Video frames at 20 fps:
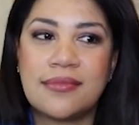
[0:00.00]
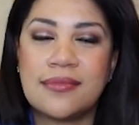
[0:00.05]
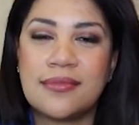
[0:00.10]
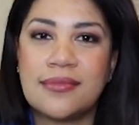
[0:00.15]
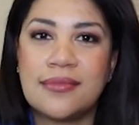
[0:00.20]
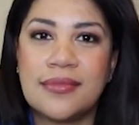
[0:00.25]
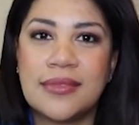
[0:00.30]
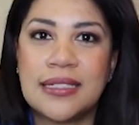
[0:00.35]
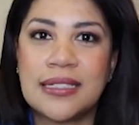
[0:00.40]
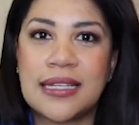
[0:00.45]

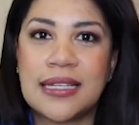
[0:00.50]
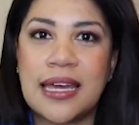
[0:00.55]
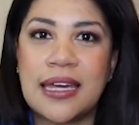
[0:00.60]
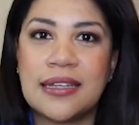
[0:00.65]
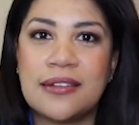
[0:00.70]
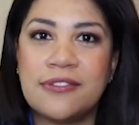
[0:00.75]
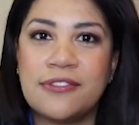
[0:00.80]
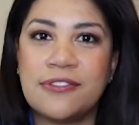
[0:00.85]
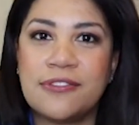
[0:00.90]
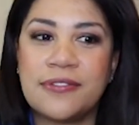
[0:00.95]
is kind
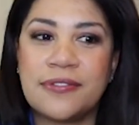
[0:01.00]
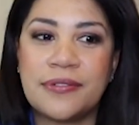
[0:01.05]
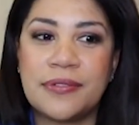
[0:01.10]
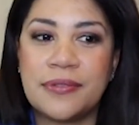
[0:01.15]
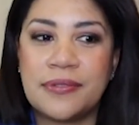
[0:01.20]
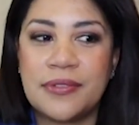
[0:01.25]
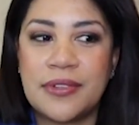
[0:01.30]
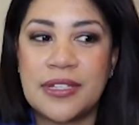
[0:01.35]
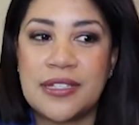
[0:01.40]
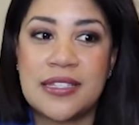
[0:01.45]
of,
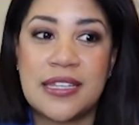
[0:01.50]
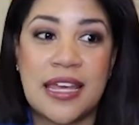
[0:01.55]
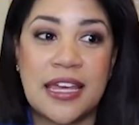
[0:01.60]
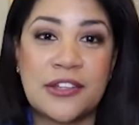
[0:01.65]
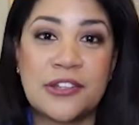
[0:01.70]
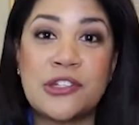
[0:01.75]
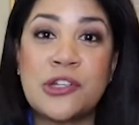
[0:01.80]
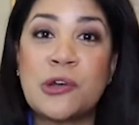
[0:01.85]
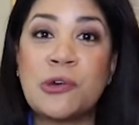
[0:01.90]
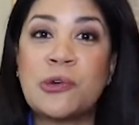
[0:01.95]
let's say,
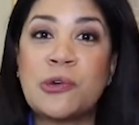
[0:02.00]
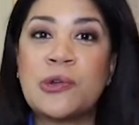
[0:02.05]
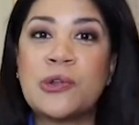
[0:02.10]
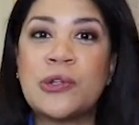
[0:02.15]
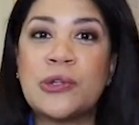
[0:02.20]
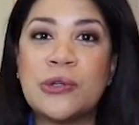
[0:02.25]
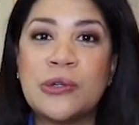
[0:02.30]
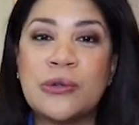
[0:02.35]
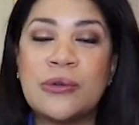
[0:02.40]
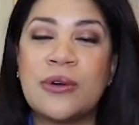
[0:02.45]
has no
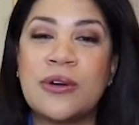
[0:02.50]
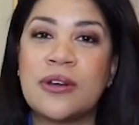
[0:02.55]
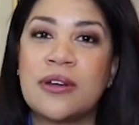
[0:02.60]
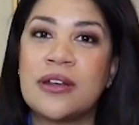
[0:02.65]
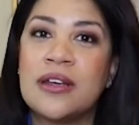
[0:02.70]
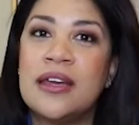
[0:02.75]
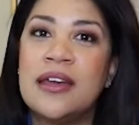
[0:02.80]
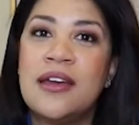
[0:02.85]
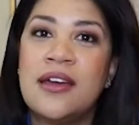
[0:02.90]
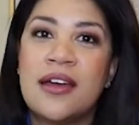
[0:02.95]
clue, or
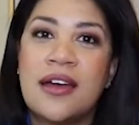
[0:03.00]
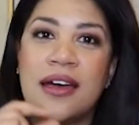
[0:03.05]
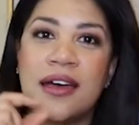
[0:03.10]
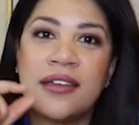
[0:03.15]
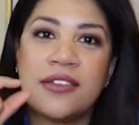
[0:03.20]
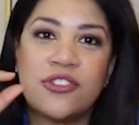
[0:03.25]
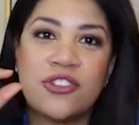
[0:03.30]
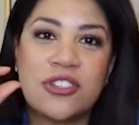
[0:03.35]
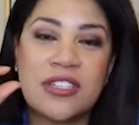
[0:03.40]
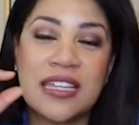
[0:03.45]

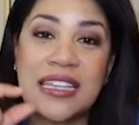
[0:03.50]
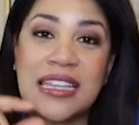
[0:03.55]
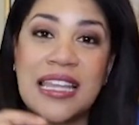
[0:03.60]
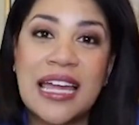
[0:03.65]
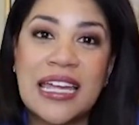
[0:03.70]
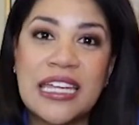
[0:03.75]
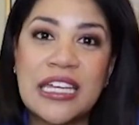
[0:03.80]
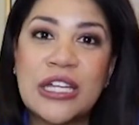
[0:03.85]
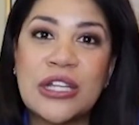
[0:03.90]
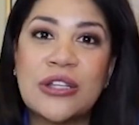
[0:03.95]
just a
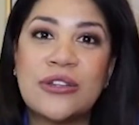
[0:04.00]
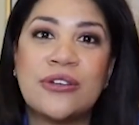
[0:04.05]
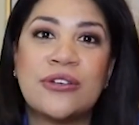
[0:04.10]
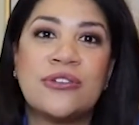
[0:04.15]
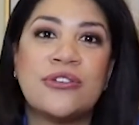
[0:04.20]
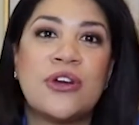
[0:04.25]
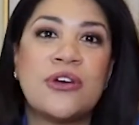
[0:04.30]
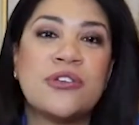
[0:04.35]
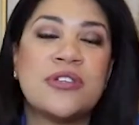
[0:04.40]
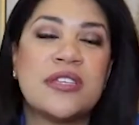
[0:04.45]
light clue,
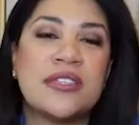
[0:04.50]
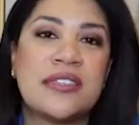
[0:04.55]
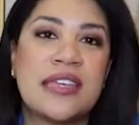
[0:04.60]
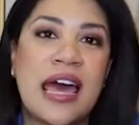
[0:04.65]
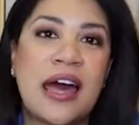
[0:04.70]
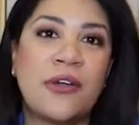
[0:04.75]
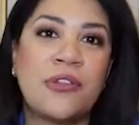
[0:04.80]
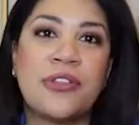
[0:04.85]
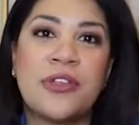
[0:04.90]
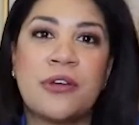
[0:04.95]
knows it's
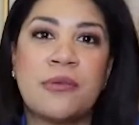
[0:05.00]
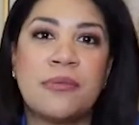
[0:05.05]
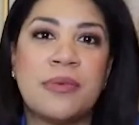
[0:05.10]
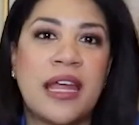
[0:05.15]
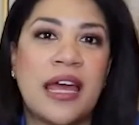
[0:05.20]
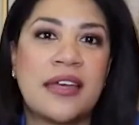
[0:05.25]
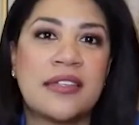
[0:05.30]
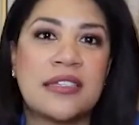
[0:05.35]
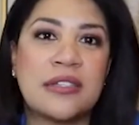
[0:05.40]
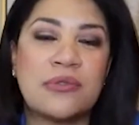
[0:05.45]
out there but
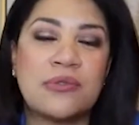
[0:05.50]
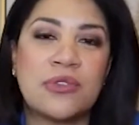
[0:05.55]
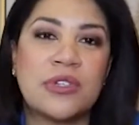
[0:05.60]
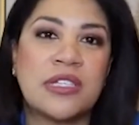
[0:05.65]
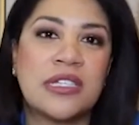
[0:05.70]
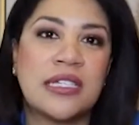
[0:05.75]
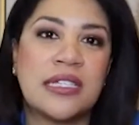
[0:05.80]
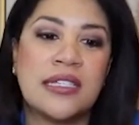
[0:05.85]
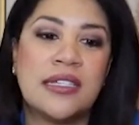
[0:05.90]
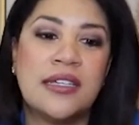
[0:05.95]
hasn't
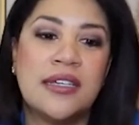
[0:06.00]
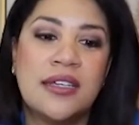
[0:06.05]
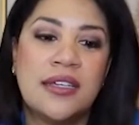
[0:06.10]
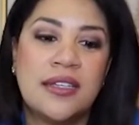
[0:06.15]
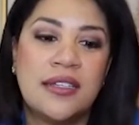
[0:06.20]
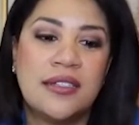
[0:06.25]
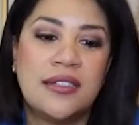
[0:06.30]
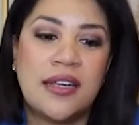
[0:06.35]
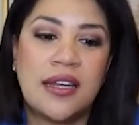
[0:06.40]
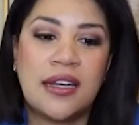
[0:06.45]
really
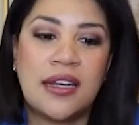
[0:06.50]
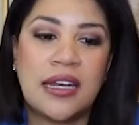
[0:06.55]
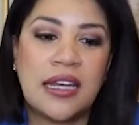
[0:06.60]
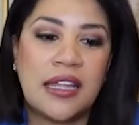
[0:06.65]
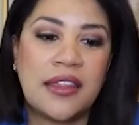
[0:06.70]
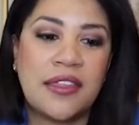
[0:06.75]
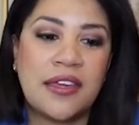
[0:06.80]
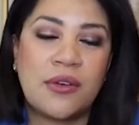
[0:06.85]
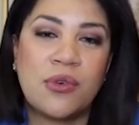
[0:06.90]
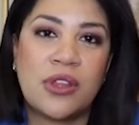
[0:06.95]
done
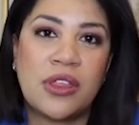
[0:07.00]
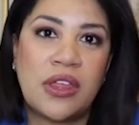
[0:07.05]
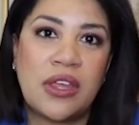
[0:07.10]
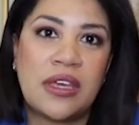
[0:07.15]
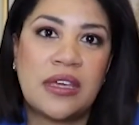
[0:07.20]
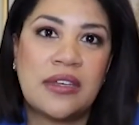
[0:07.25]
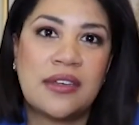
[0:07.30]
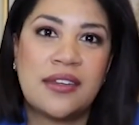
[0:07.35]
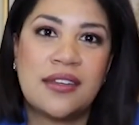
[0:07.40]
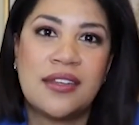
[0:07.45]
anything with
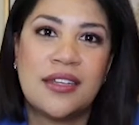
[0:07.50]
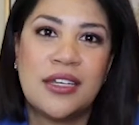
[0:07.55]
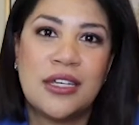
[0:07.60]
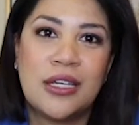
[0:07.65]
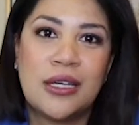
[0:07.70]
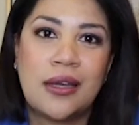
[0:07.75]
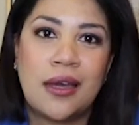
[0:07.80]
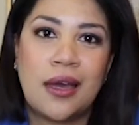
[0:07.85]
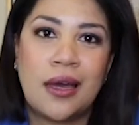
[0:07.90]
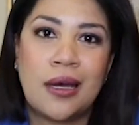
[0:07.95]
it?
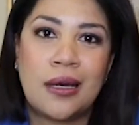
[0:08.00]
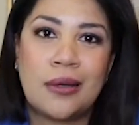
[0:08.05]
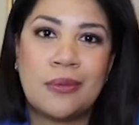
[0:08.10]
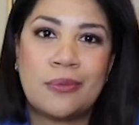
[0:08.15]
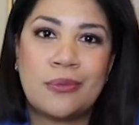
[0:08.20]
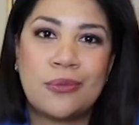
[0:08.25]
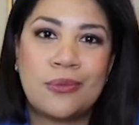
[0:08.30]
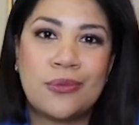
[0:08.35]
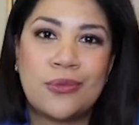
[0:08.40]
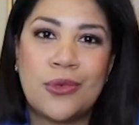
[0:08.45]

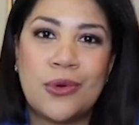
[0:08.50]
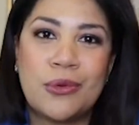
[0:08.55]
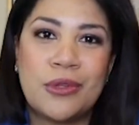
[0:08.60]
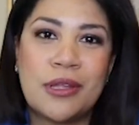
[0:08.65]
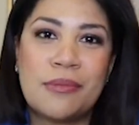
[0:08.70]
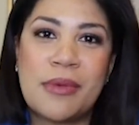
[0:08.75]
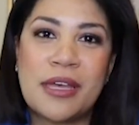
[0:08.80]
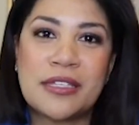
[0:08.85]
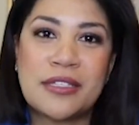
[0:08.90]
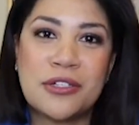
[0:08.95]
What would the
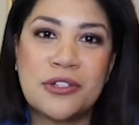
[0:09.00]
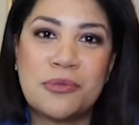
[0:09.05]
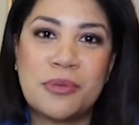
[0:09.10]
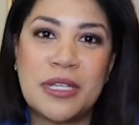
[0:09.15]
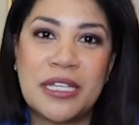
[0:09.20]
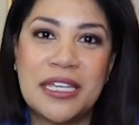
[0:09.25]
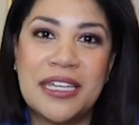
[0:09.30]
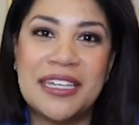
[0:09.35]
message be?